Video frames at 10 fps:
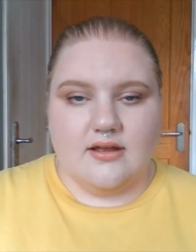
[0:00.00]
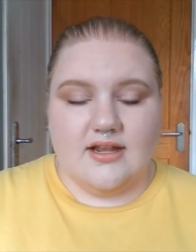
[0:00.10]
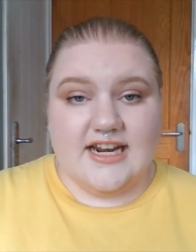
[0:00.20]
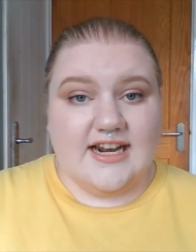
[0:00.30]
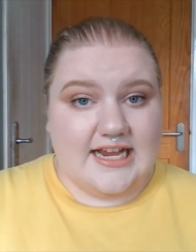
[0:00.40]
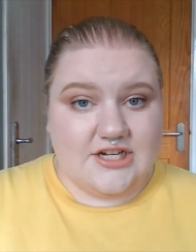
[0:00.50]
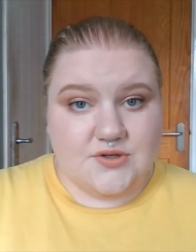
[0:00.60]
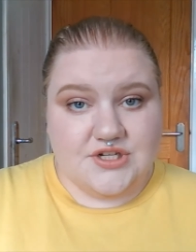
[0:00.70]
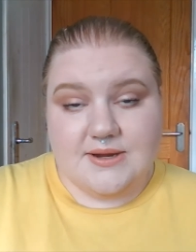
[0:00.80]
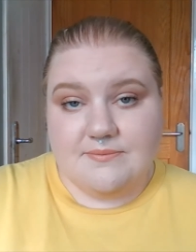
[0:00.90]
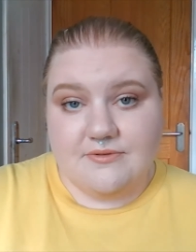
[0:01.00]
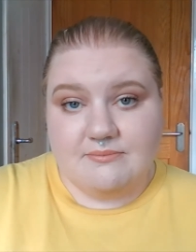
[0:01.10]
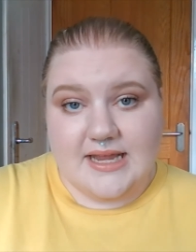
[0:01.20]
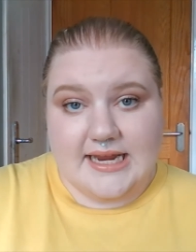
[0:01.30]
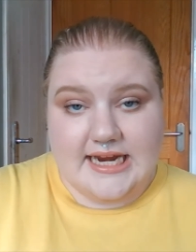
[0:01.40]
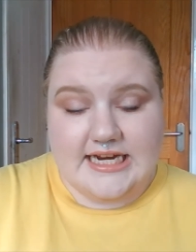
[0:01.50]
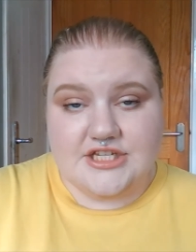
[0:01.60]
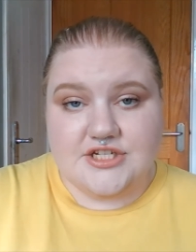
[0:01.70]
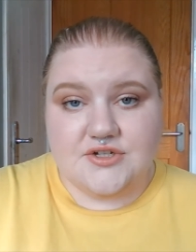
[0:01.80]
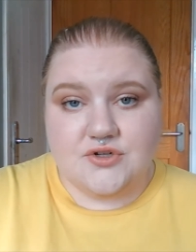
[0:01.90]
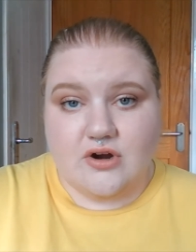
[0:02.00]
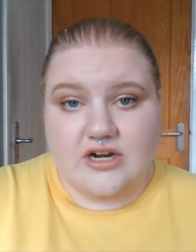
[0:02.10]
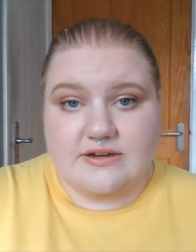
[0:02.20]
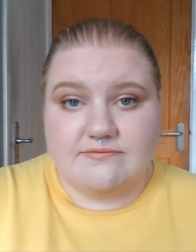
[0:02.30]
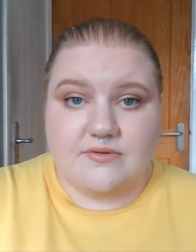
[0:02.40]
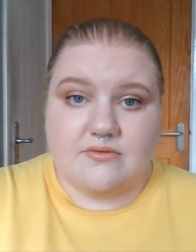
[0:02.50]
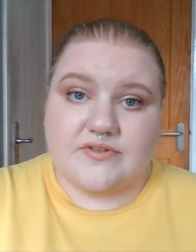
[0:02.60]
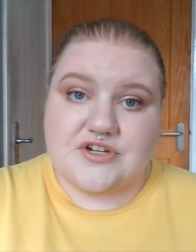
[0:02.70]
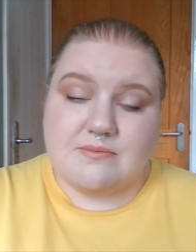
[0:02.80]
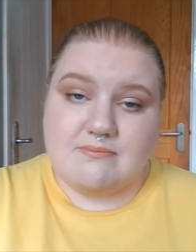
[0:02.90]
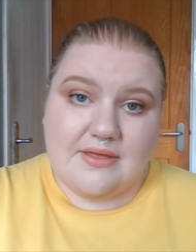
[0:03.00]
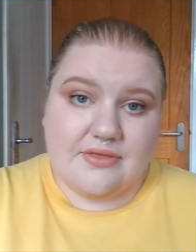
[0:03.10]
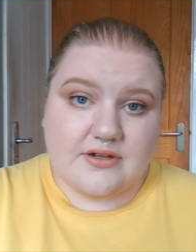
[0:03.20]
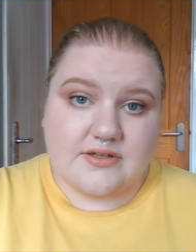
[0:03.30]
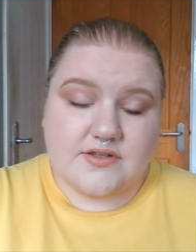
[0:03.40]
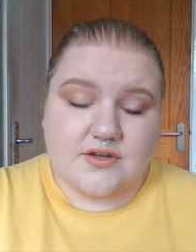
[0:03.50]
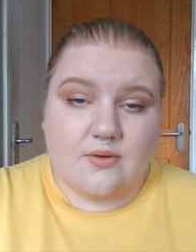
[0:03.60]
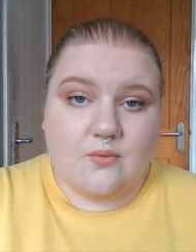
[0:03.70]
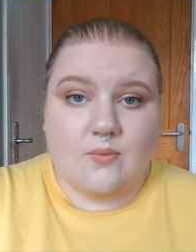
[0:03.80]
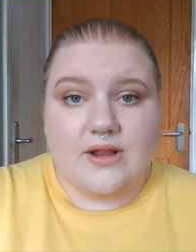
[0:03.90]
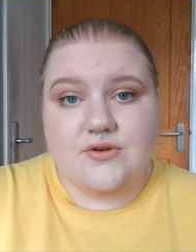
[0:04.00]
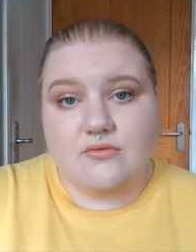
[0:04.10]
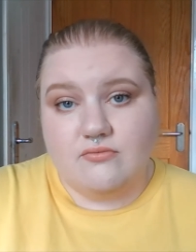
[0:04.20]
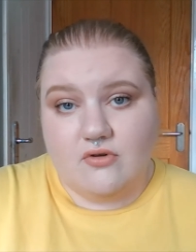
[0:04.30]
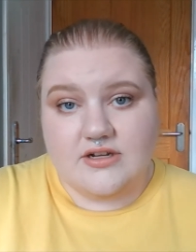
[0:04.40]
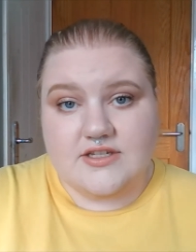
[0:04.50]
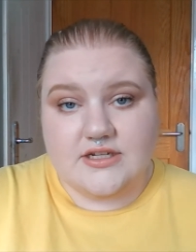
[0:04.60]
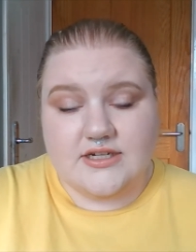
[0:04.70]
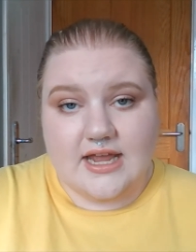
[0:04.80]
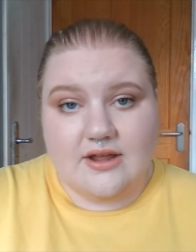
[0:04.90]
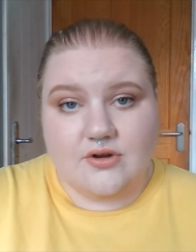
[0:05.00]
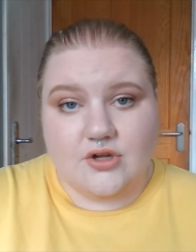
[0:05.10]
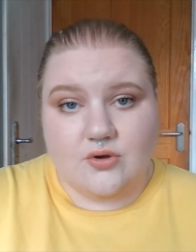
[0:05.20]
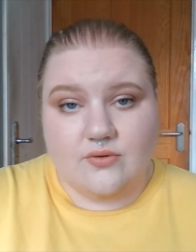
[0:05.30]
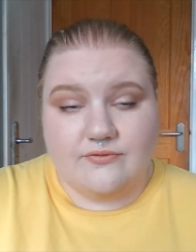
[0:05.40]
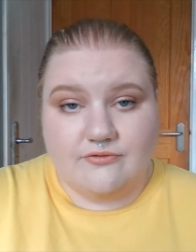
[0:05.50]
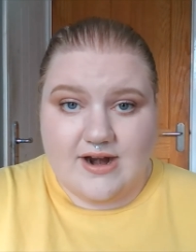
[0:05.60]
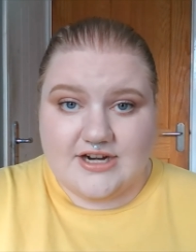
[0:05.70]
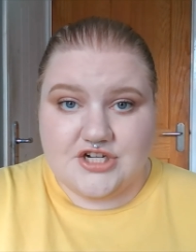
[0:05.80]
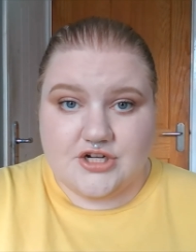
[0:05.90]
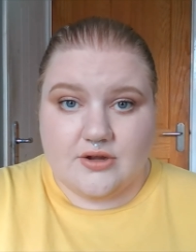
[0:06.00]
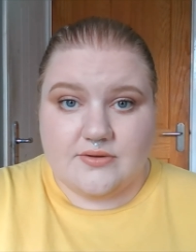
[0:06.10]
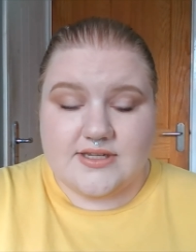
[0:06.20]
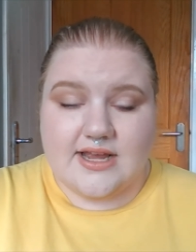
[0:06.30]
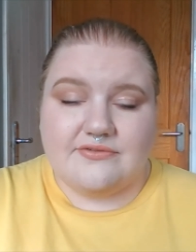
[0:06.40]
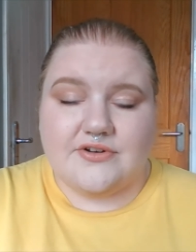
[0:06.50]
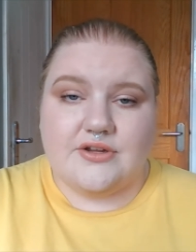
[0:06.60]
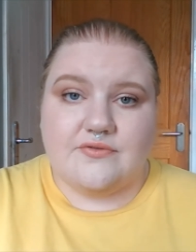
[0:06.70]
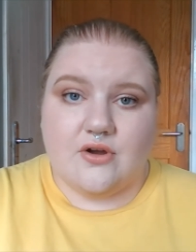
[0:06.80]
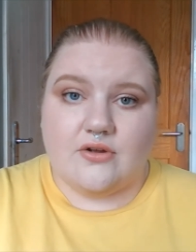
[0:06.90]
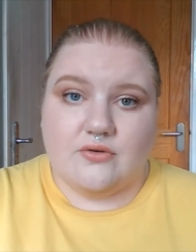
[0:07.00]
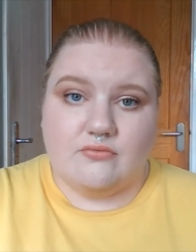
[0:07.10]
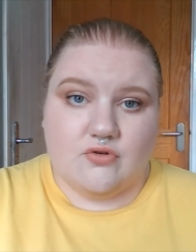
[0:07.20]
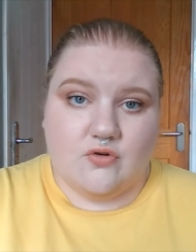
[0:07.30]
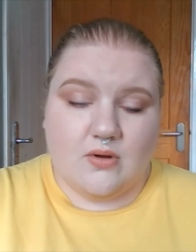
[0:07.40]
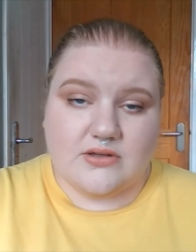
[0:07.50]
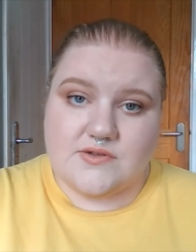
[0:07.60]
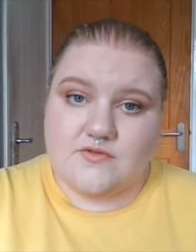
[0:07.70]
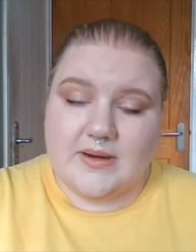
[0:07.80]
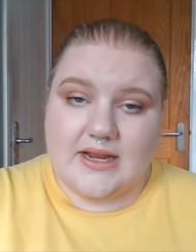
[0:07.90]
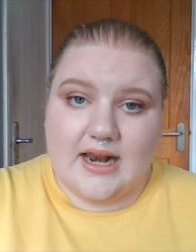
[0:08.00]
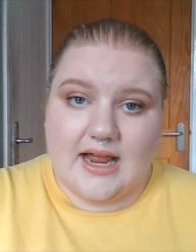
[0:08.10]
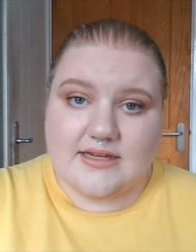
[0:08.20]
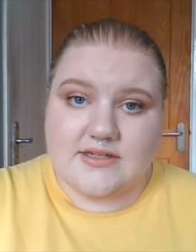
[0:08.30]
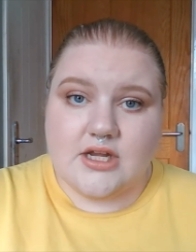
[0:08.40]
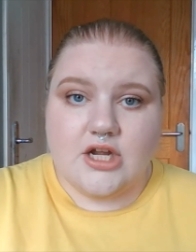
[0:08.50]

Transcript: A little extra tip from me is to try different revision methods. So when you're writing down your fresh notes after you've got your raw ones from in class,